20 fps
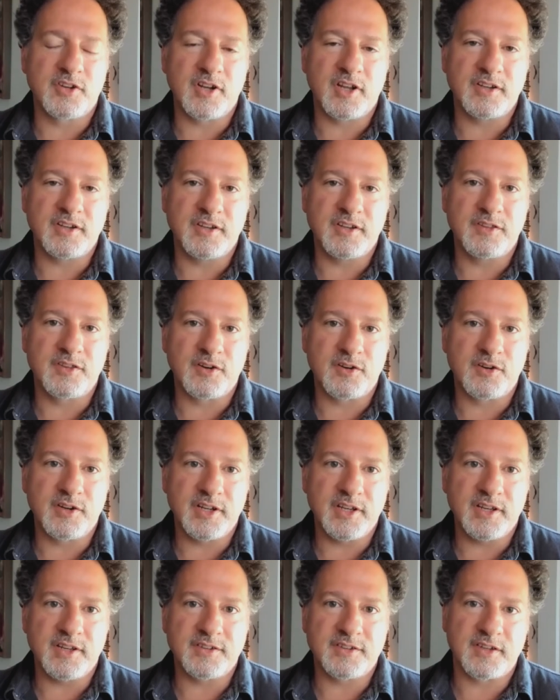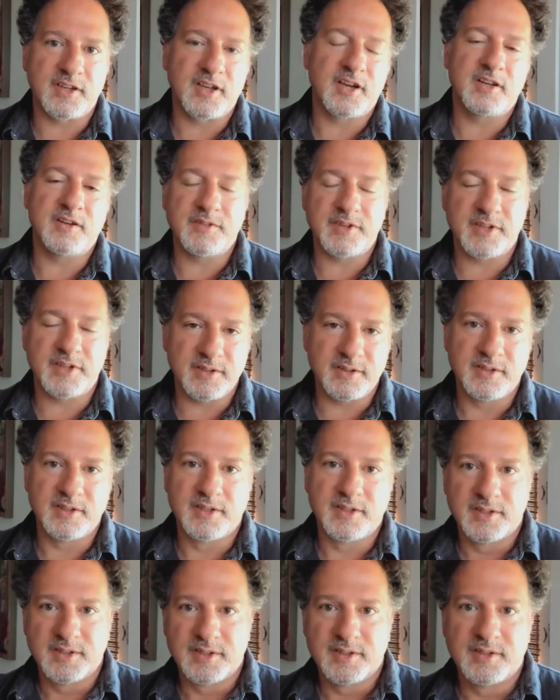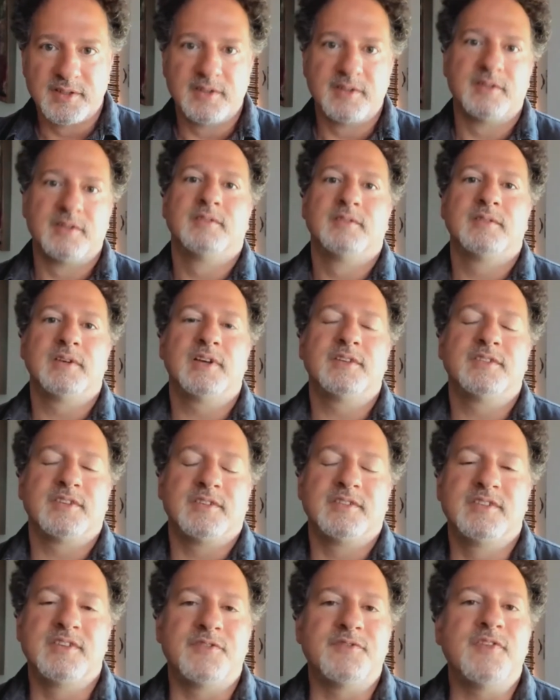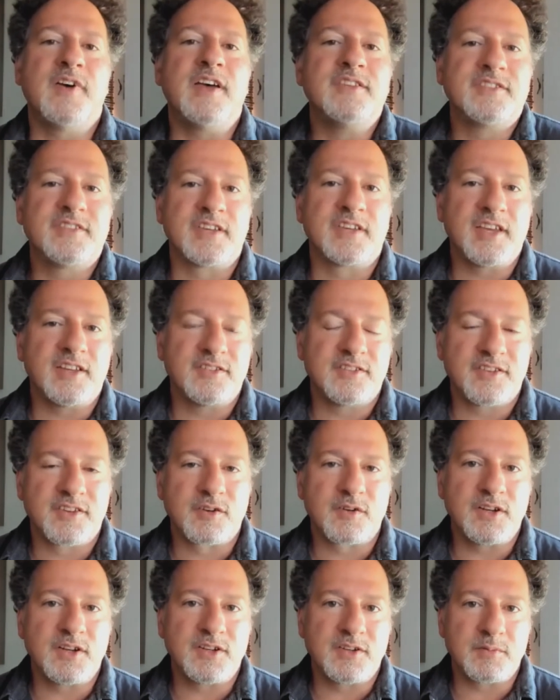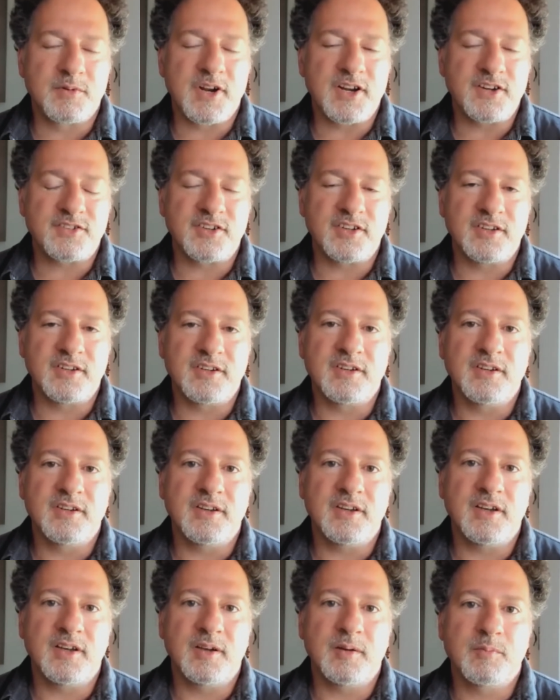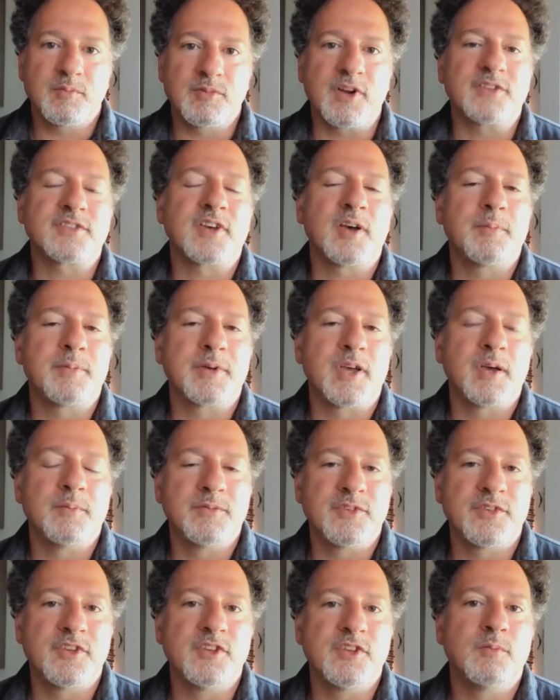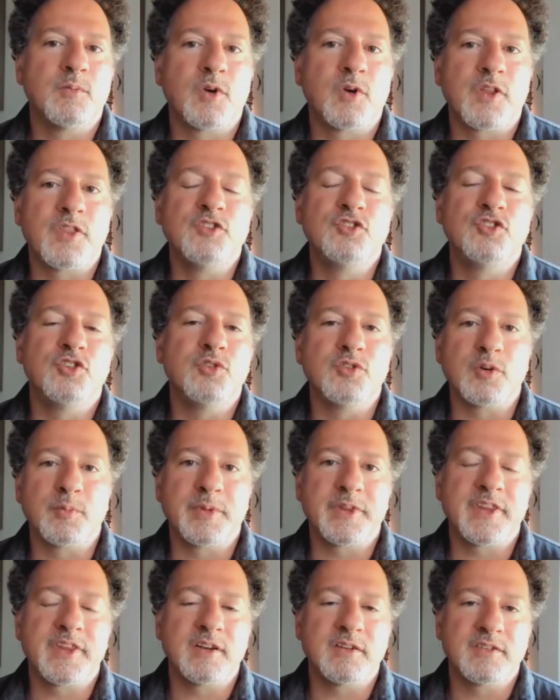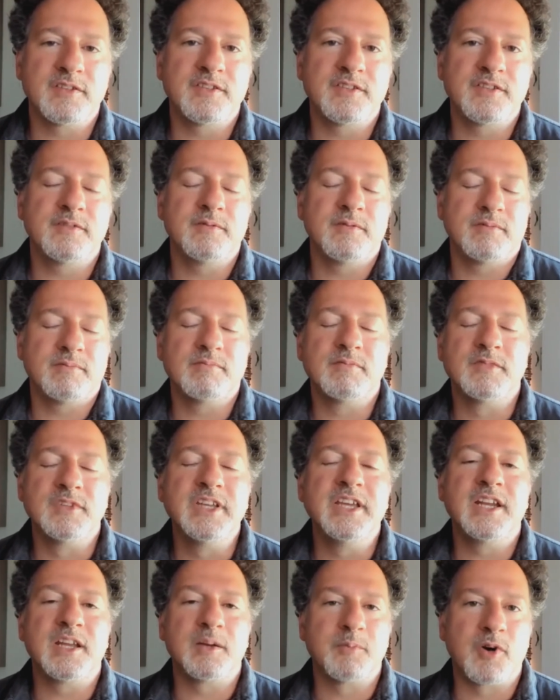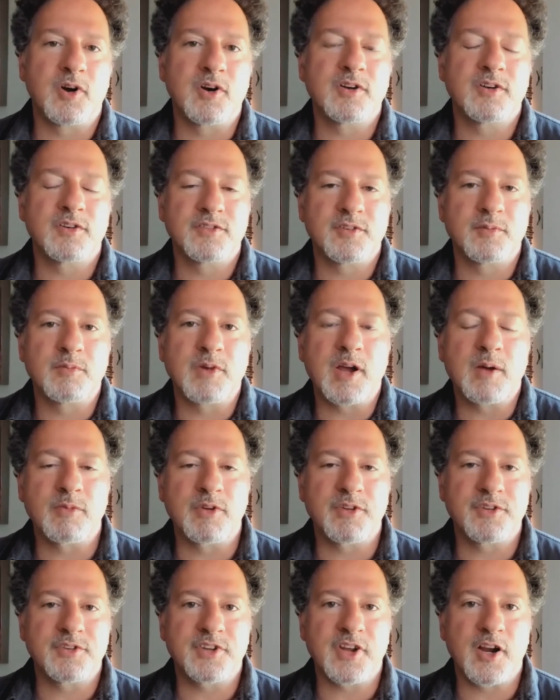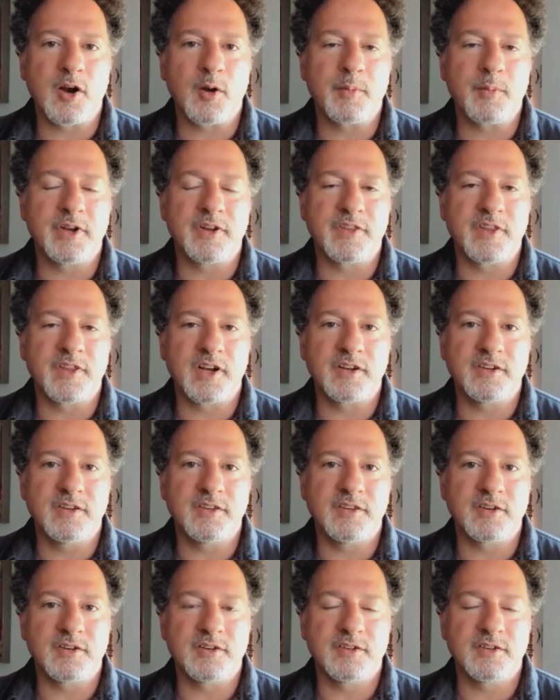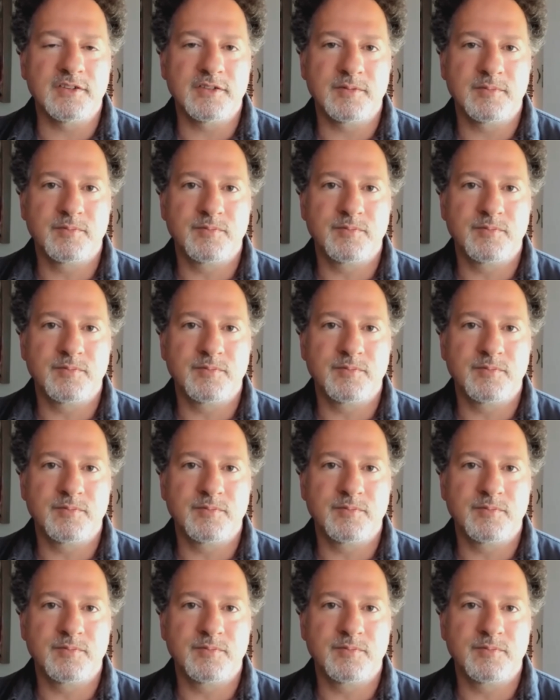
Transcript: 1930 as a kind of as a defense against the Great Depression, Prescott becomes one of the junior, but then leading partners of Brown Brothers Harriman in the 1930s.